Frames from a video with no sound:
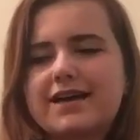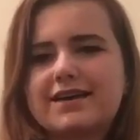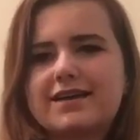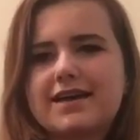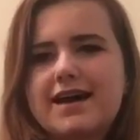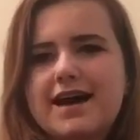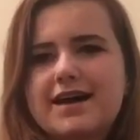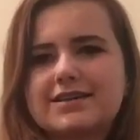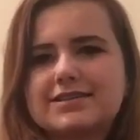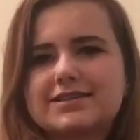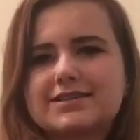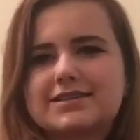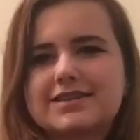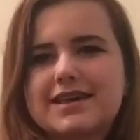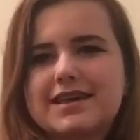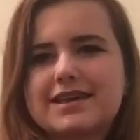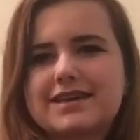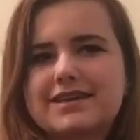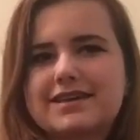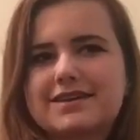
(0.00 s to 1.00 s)
guess
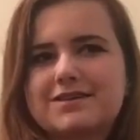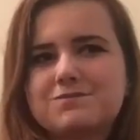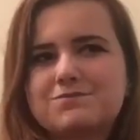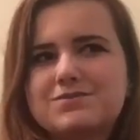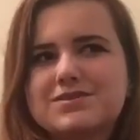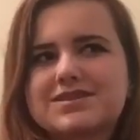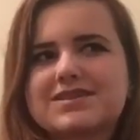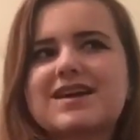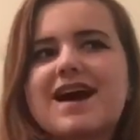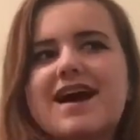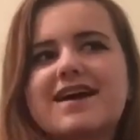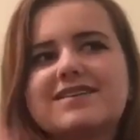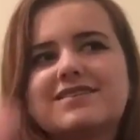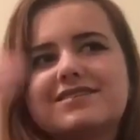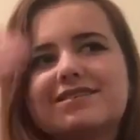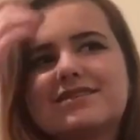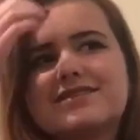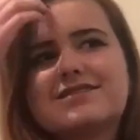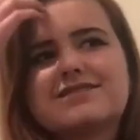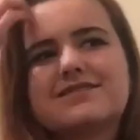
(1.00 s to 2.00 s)
it was kind
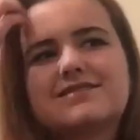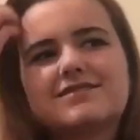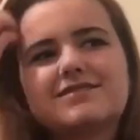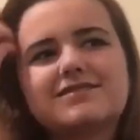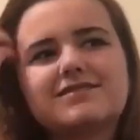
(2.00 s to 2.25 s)
of,